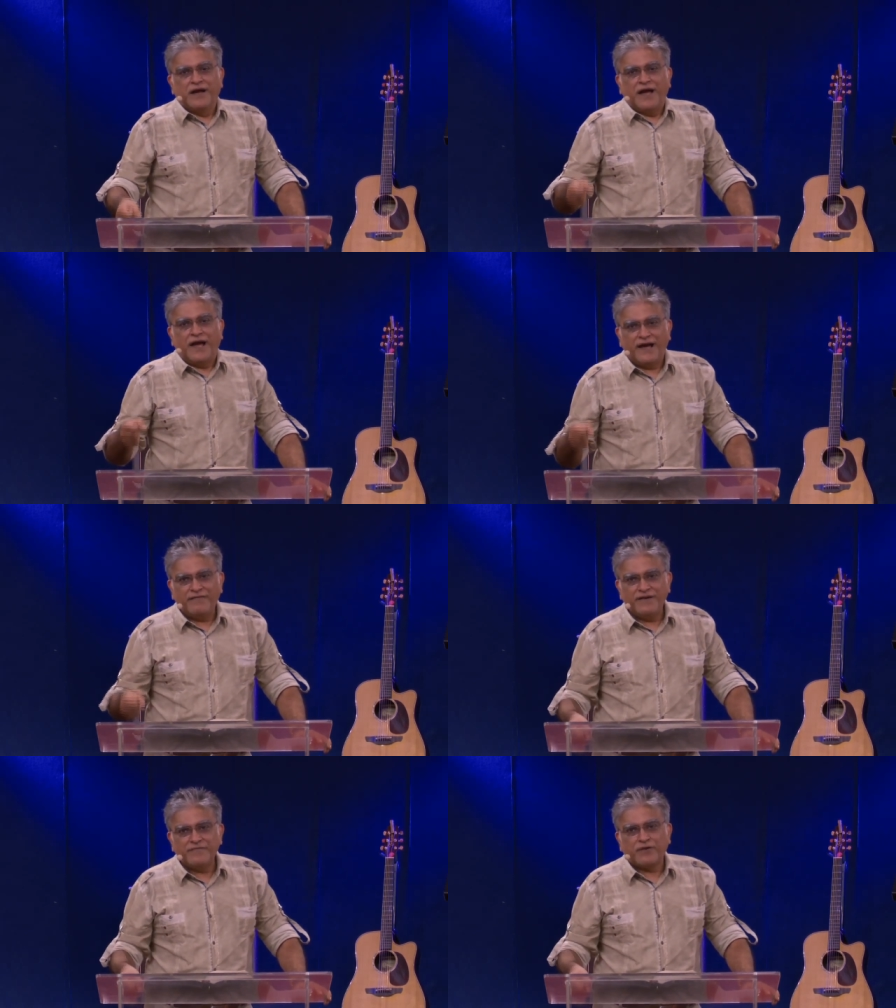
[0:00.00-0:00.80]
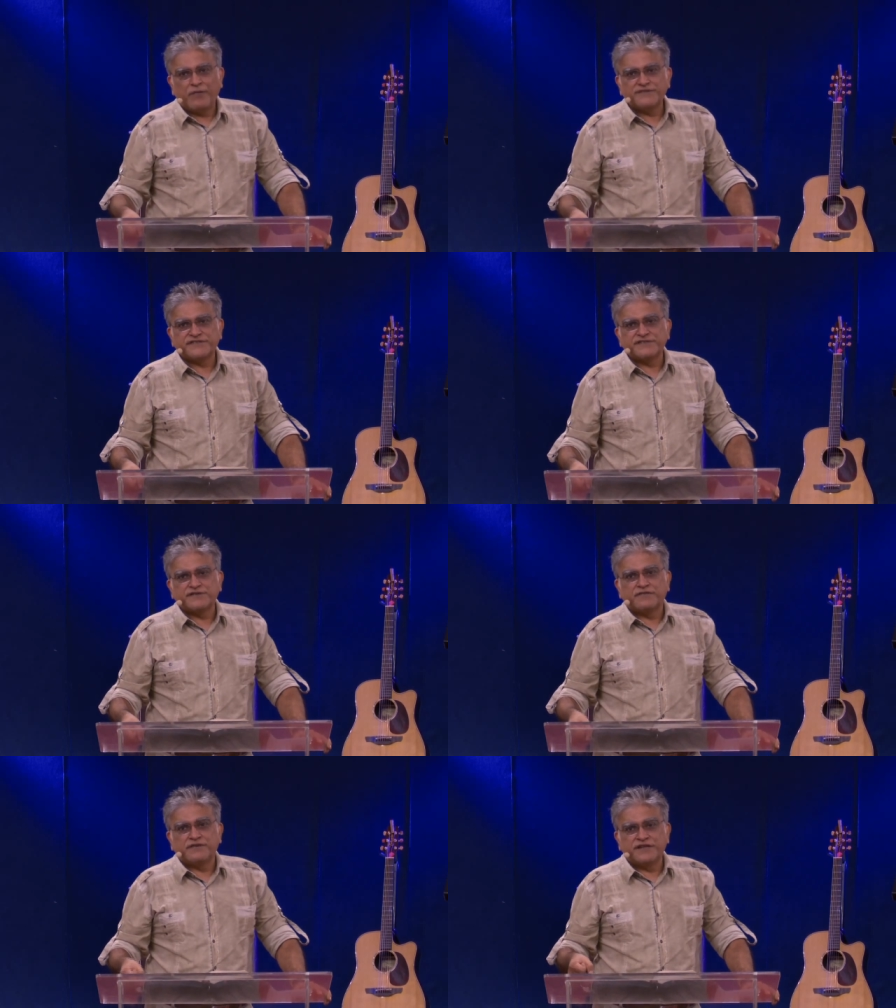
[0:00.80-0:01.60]
Having promises
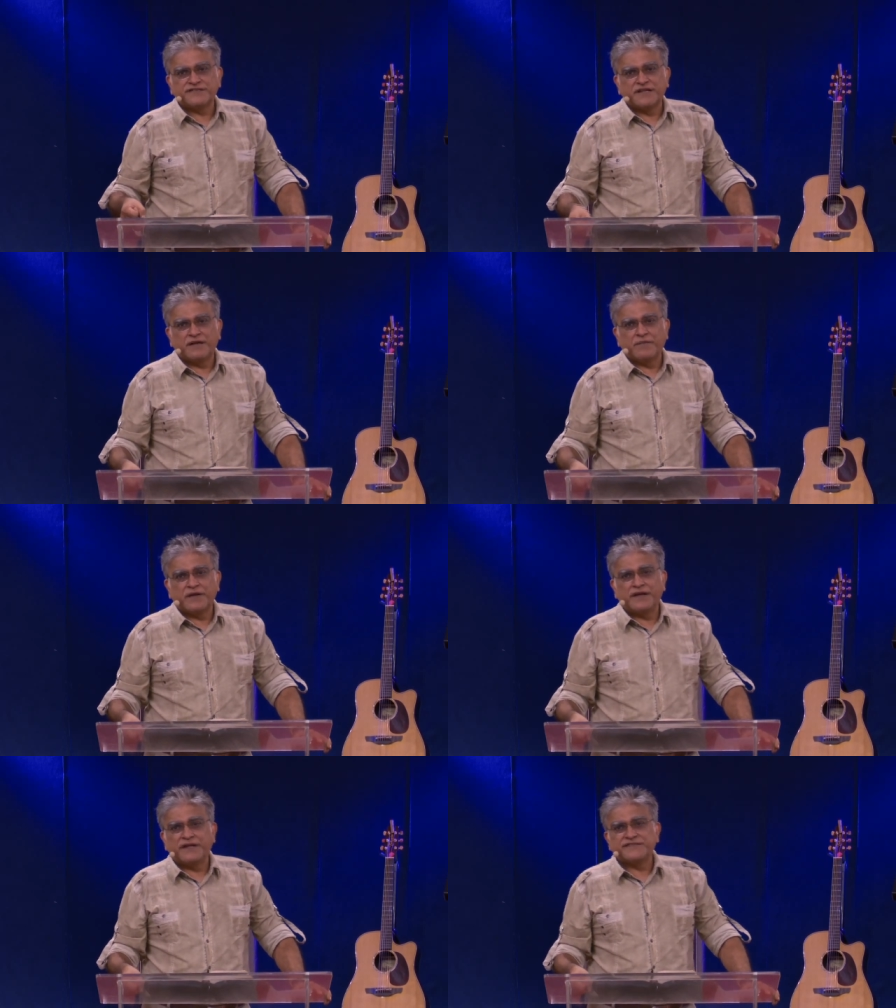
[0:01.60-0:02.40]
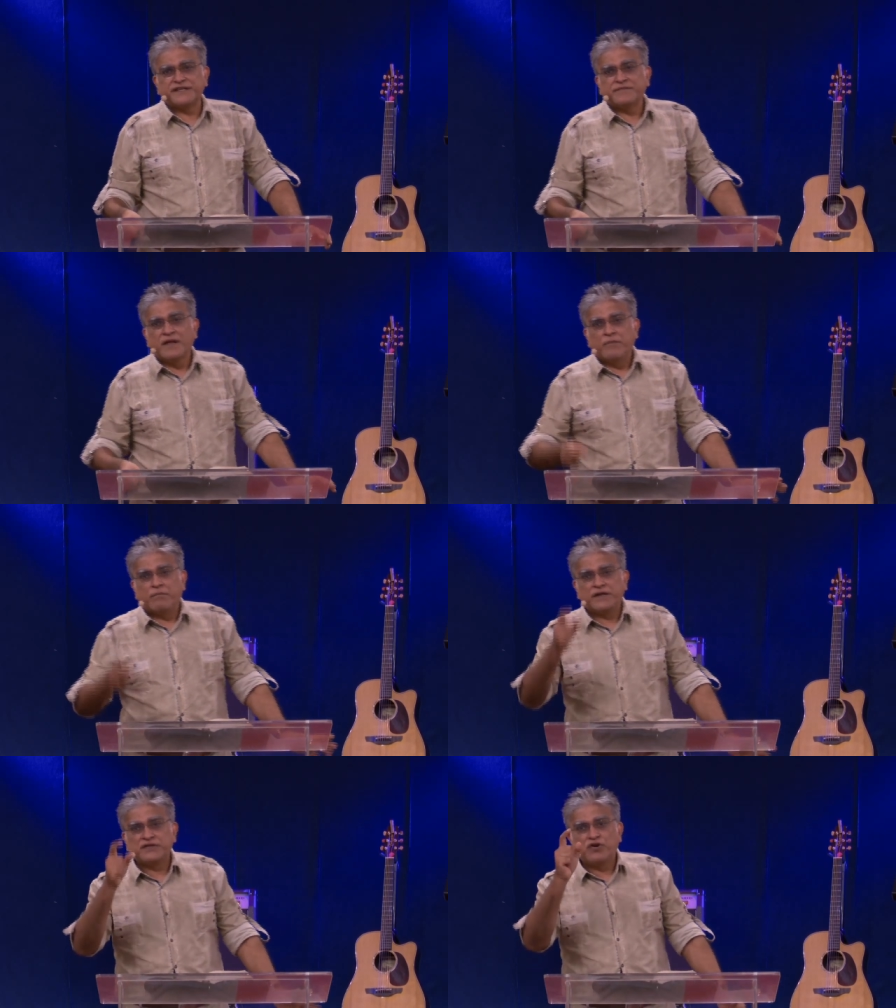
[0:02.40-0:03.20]
of this, but then he said,
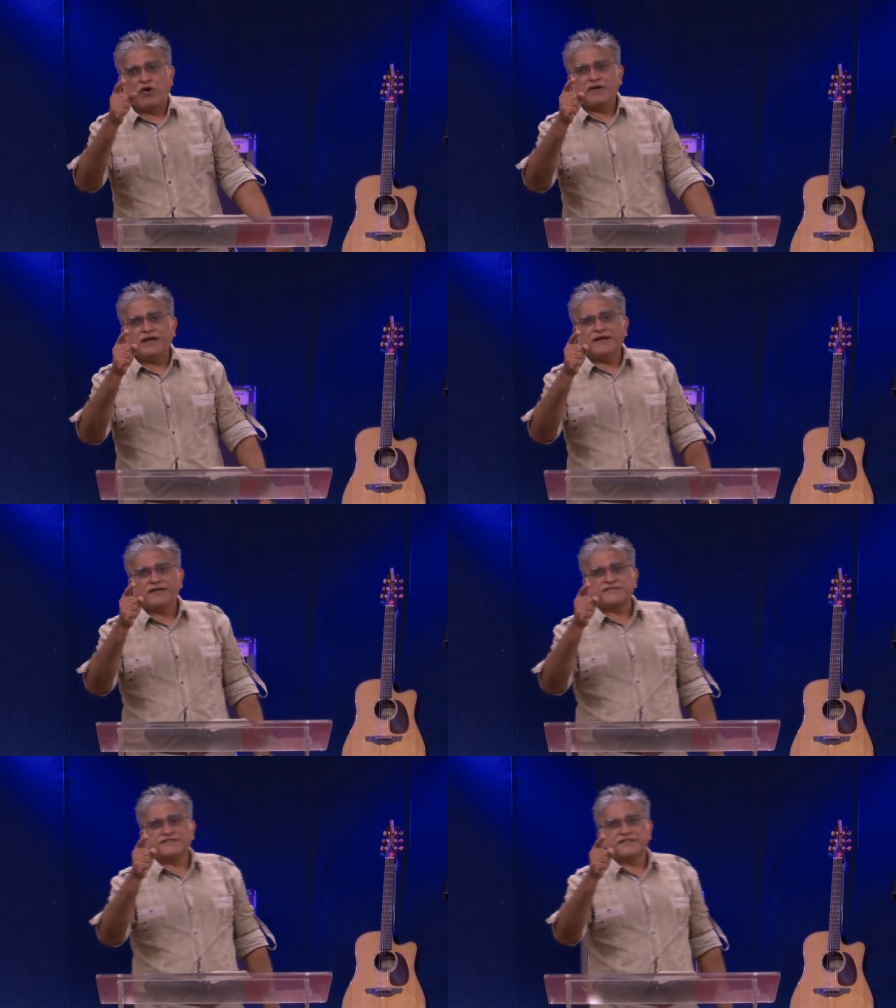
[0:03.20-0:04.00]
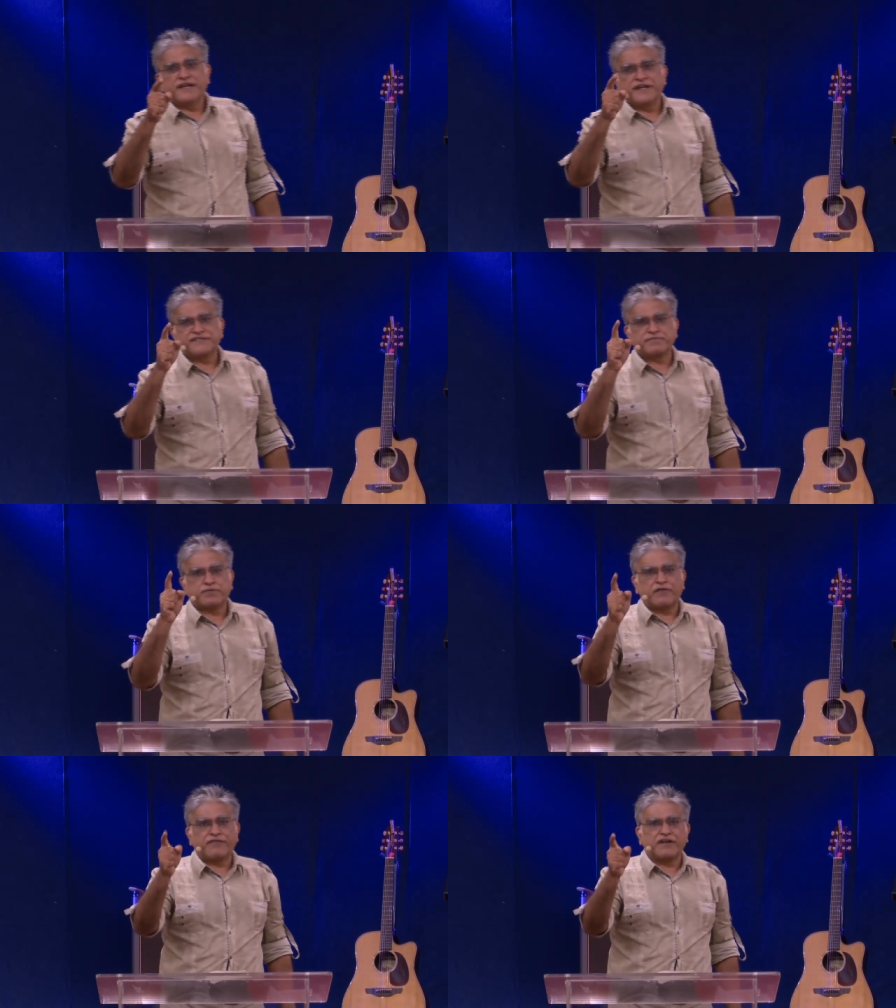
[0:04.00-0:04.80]
but godliness is
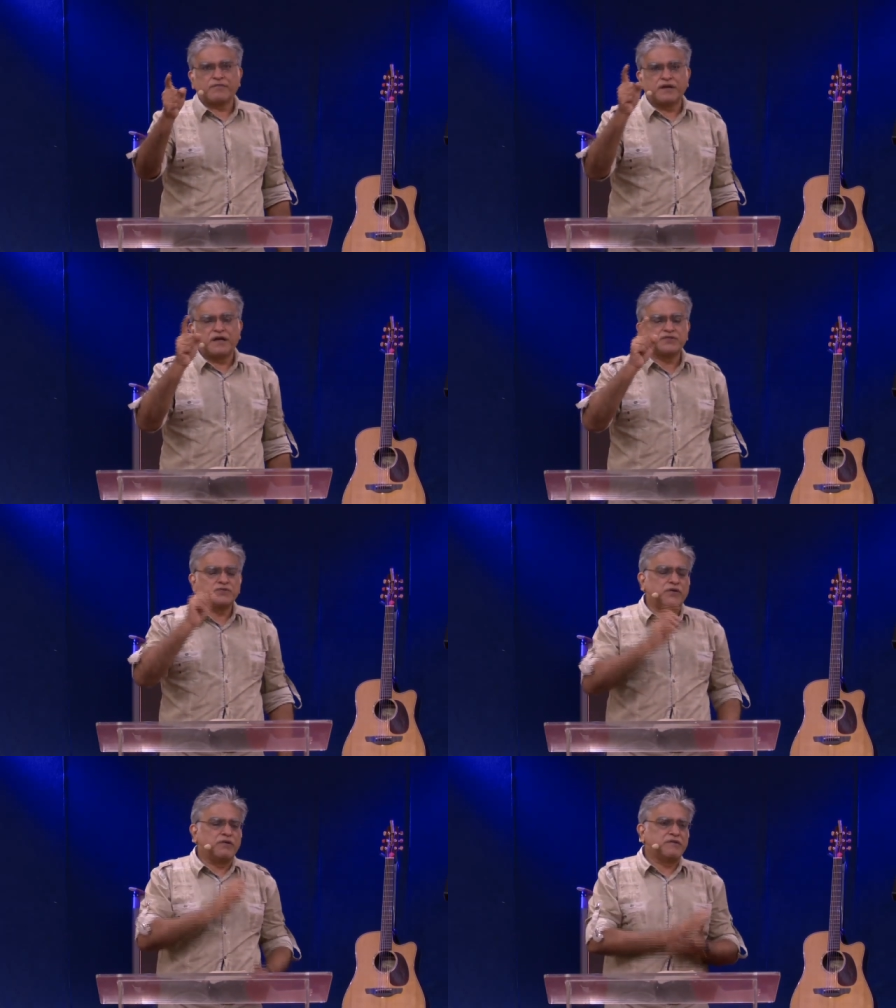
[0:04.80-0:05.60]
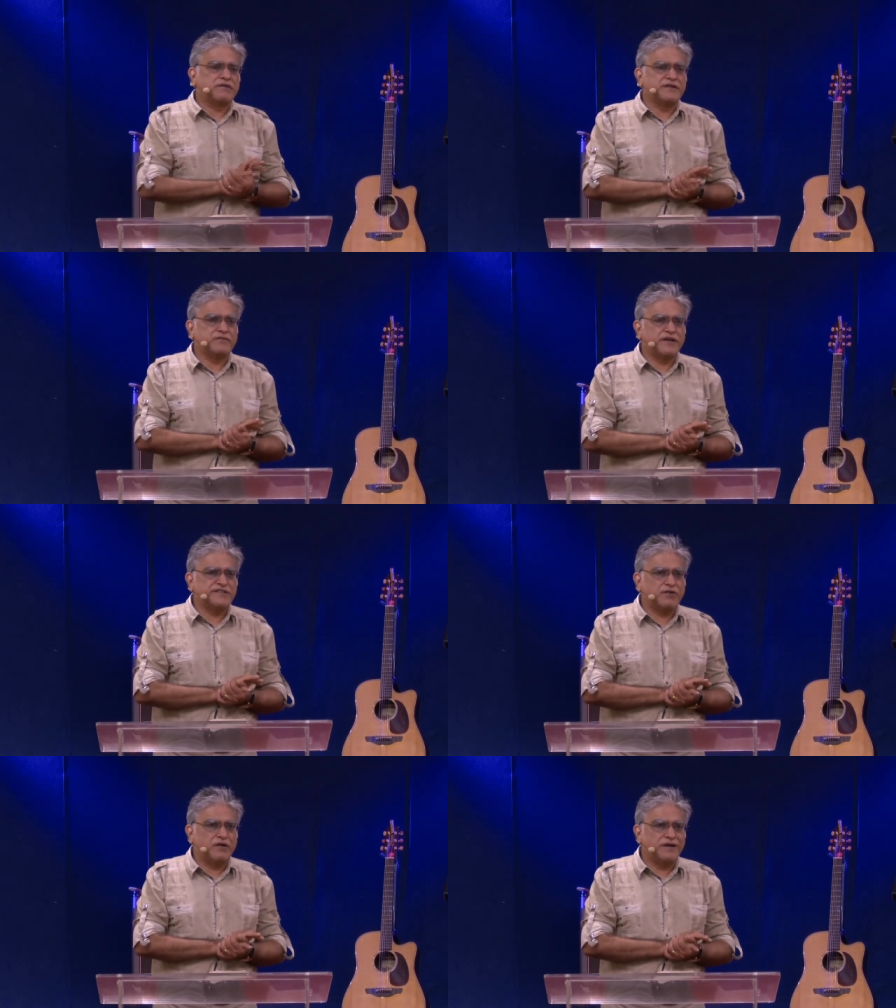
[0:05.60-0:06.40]
profitable unto all things. What is
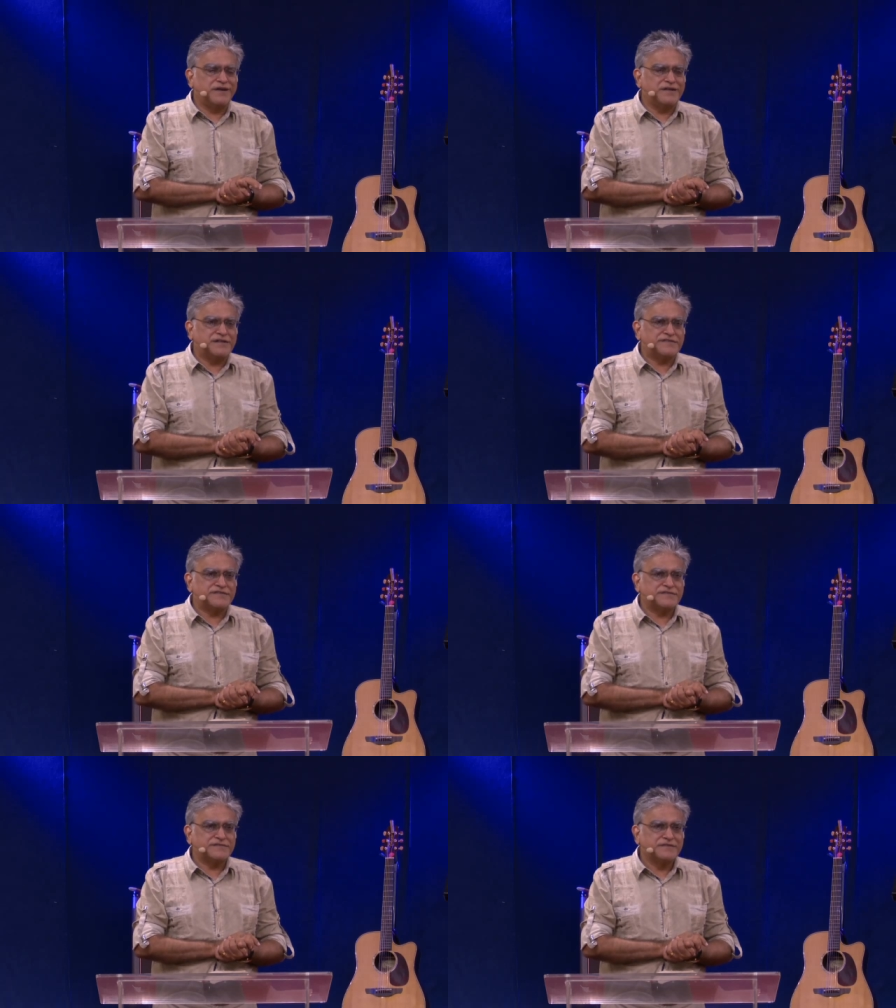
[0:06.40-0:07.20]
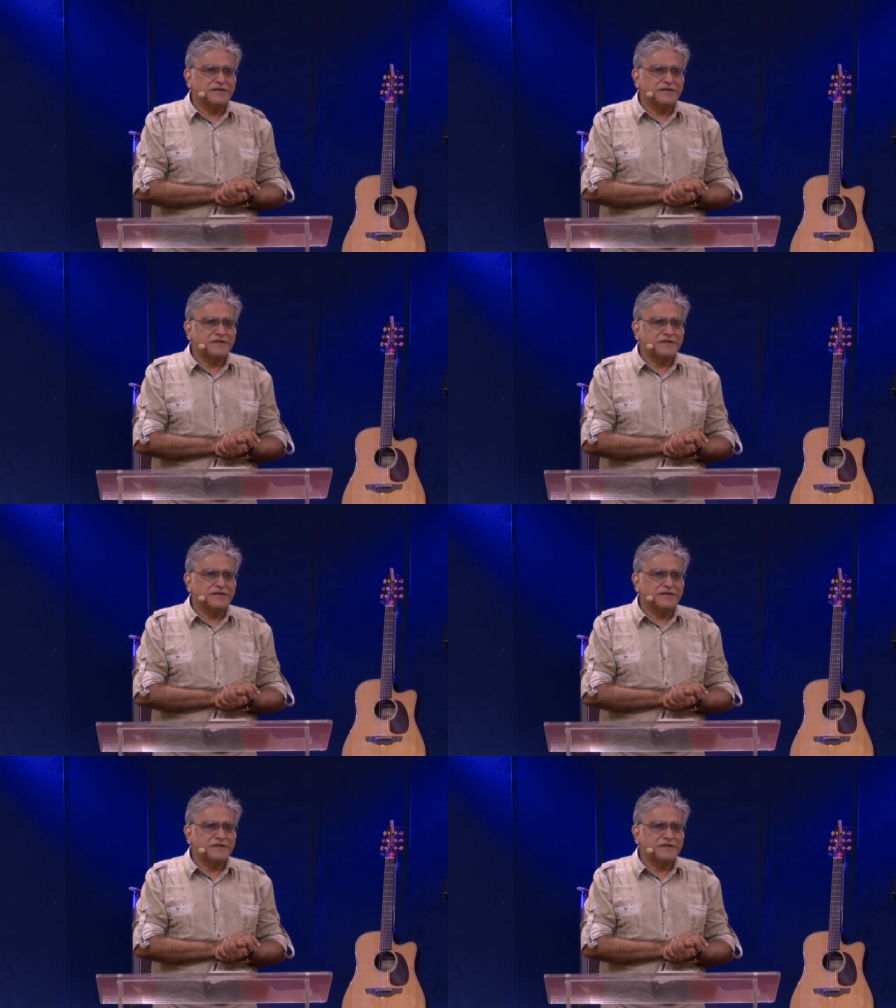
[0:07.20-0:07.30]
godliness?